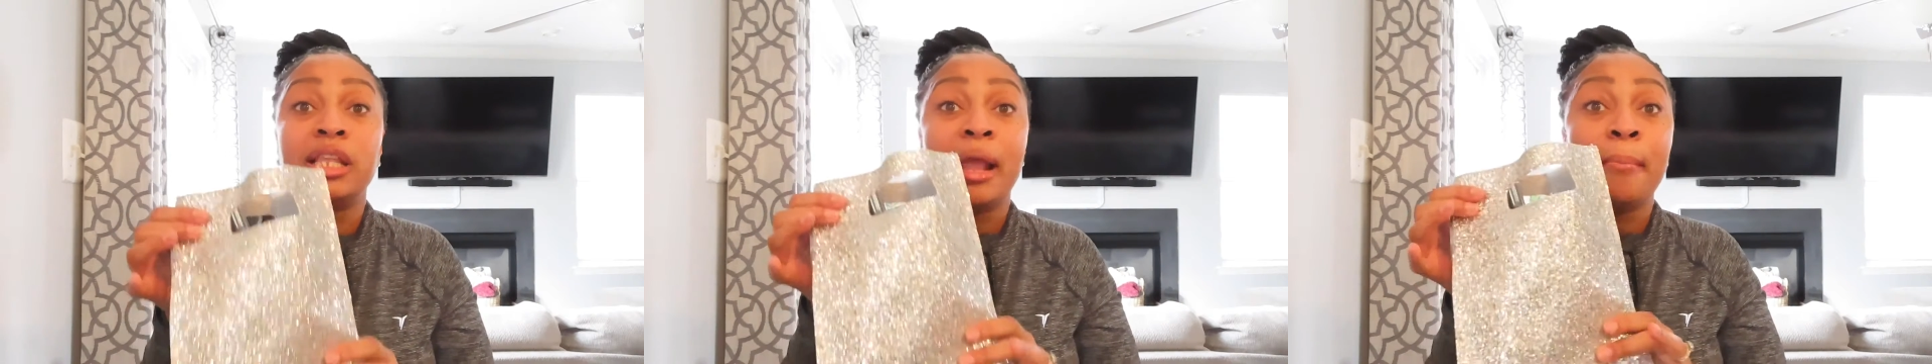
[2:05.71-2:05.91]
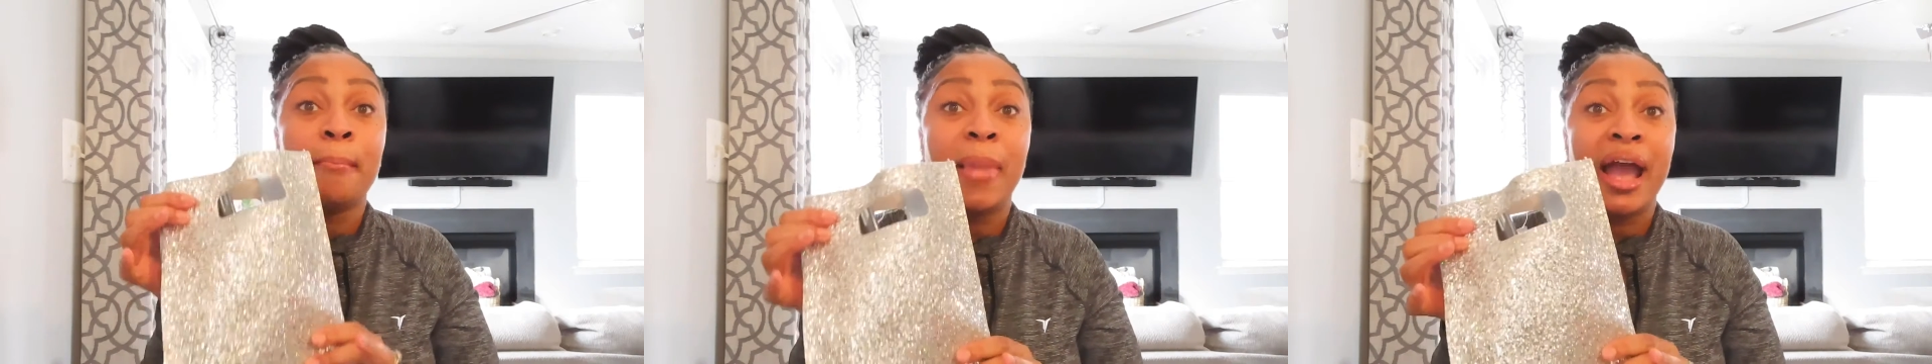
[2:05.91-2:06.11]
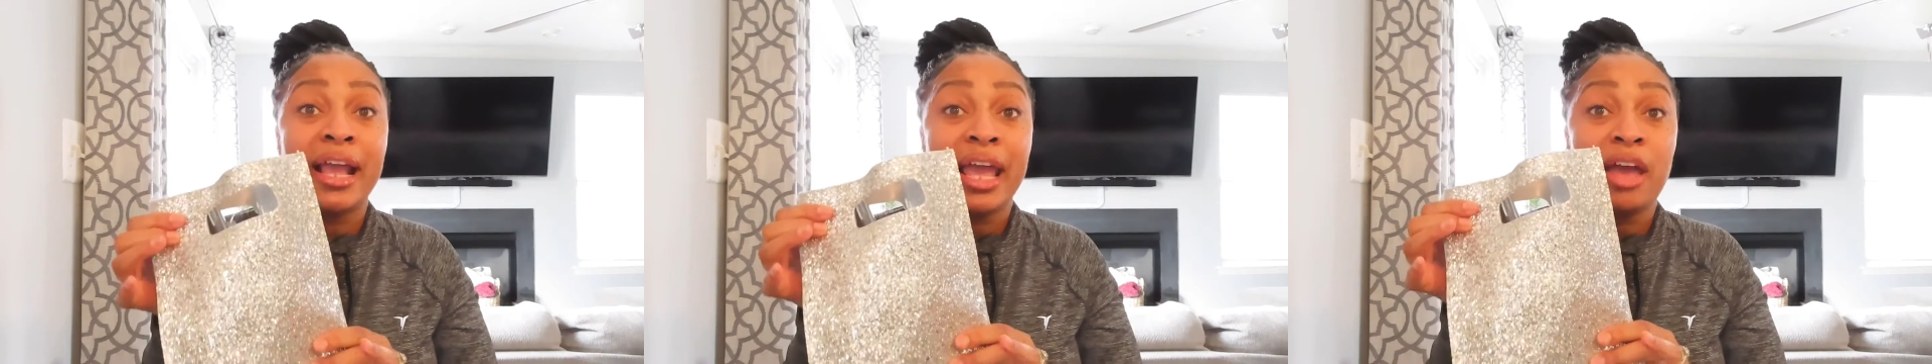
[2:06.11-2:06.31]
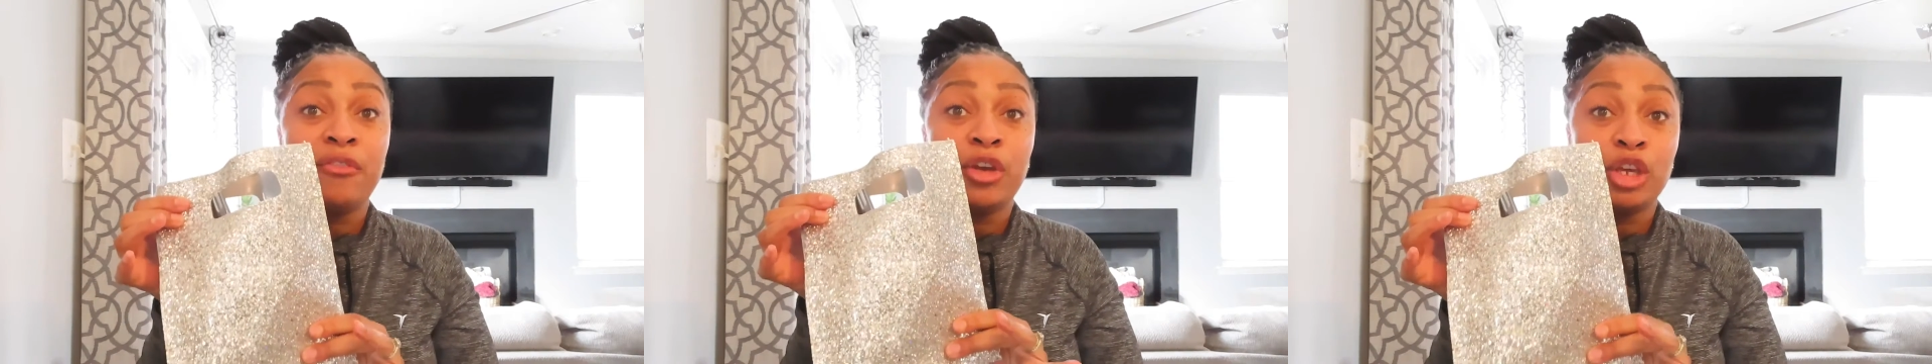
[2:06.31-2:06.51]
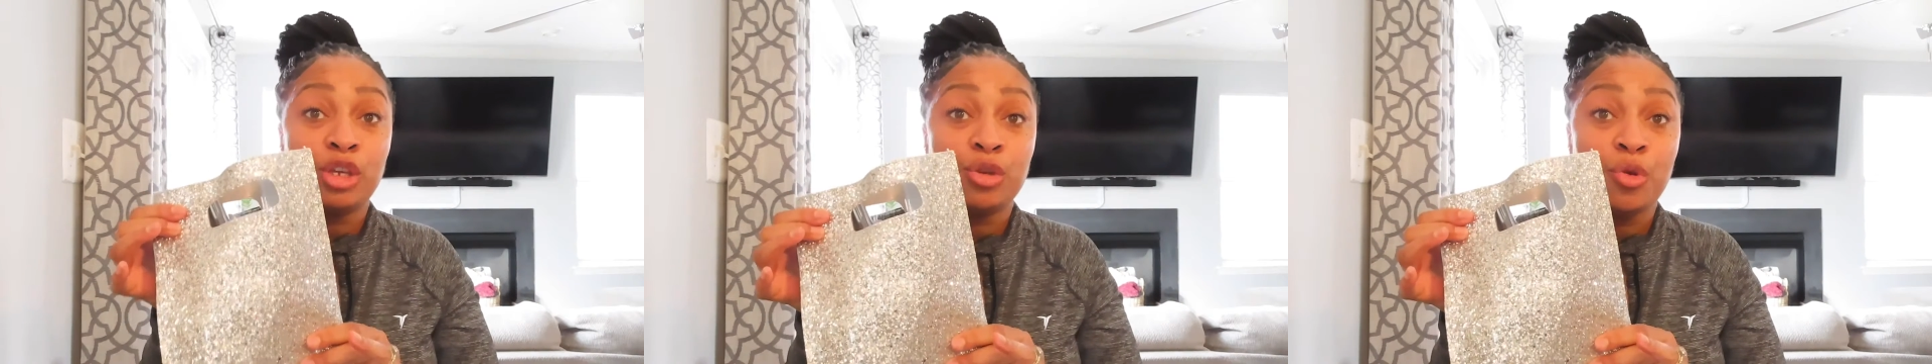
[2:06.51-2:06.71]
they might have
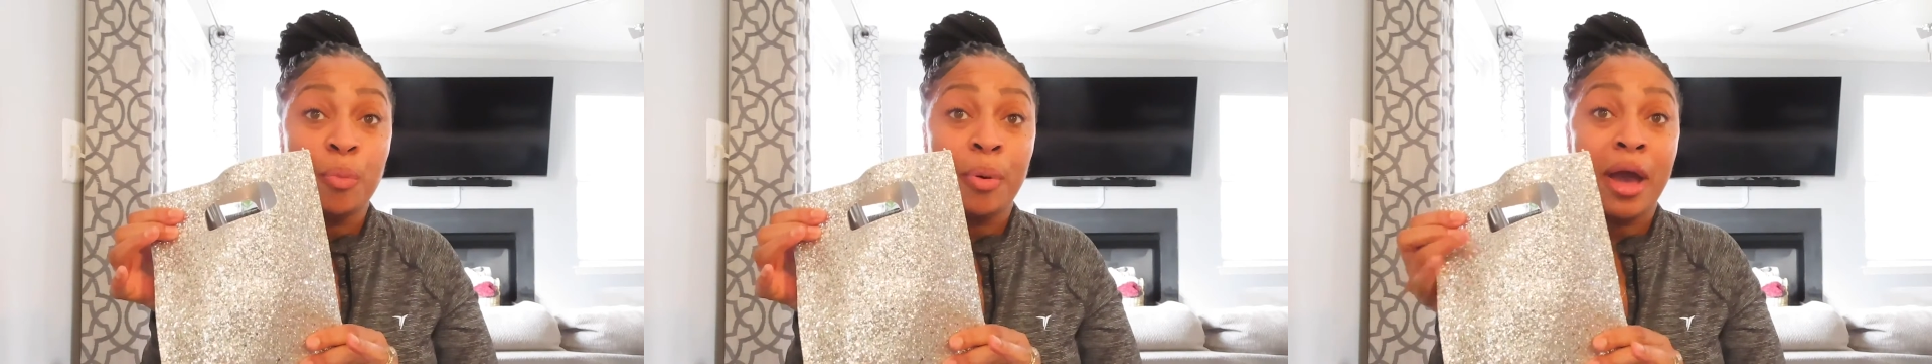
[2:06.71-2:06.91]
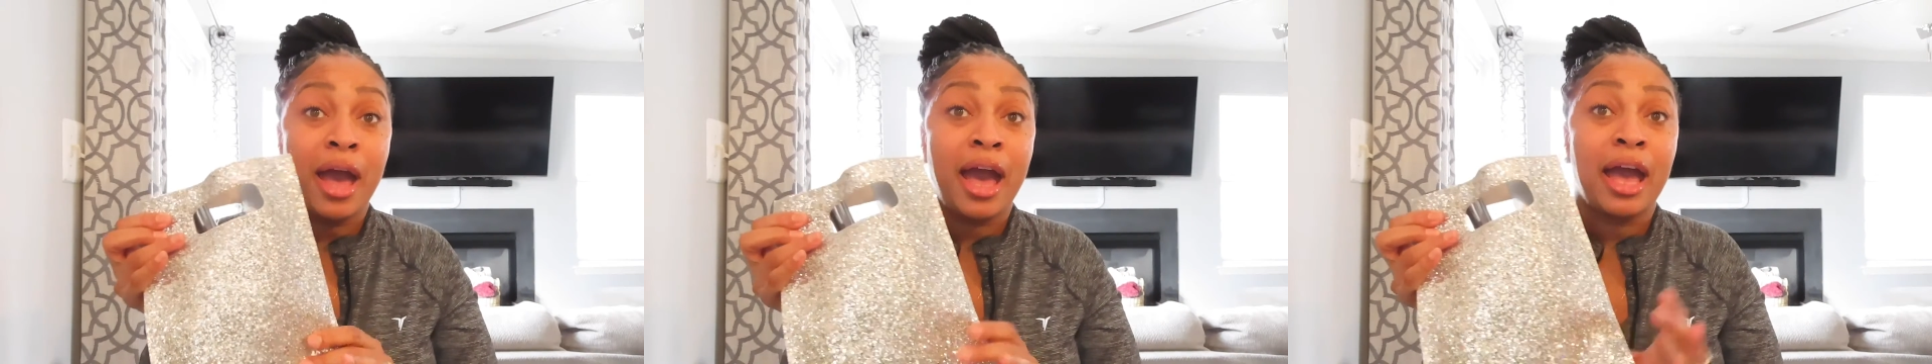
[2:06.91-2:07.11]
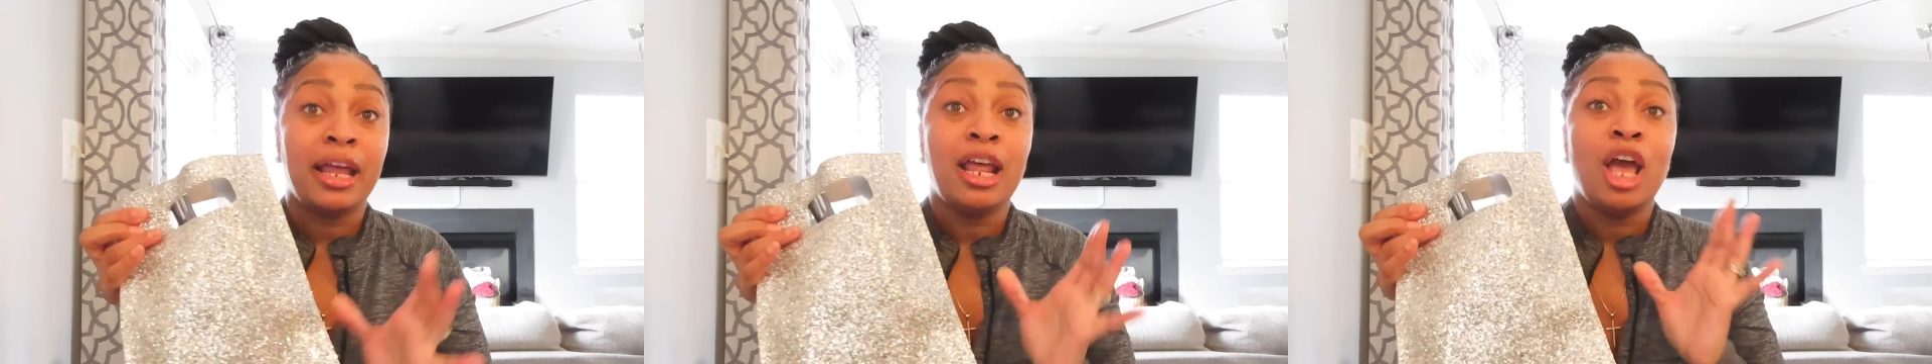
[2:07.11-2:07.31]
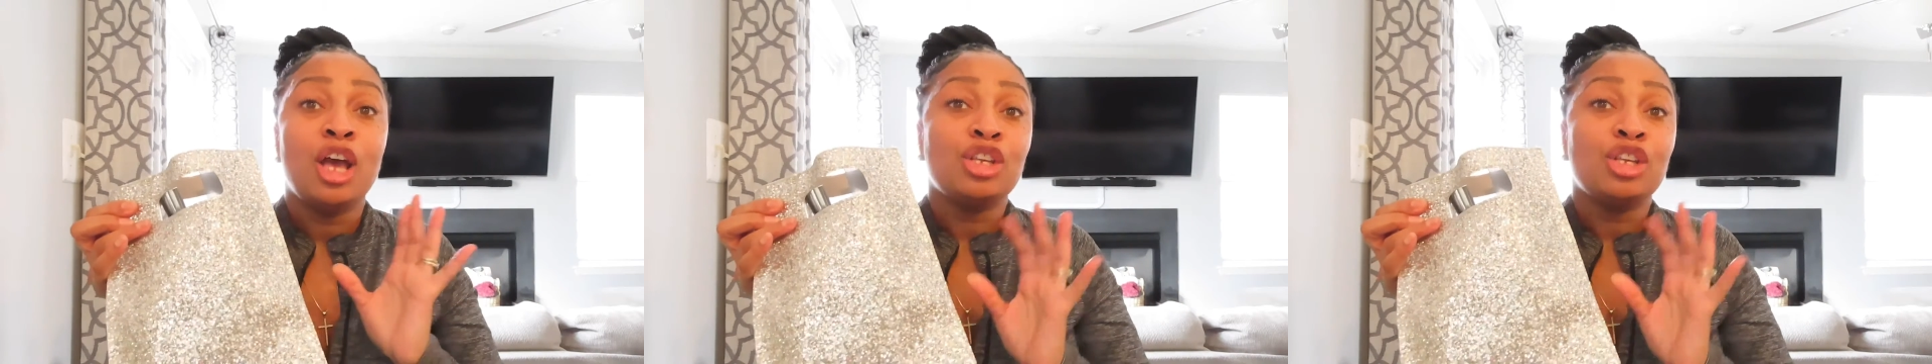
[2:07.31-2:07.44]
a coupon,